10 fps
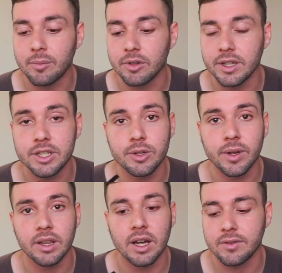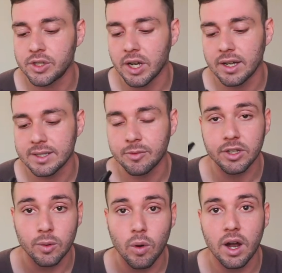I'm really doing a lot of shots, I'm
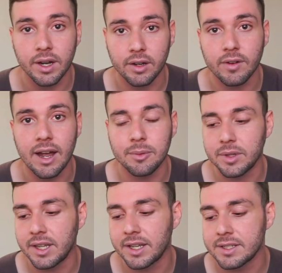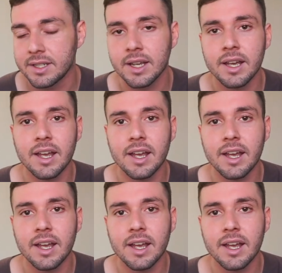really walking around with this,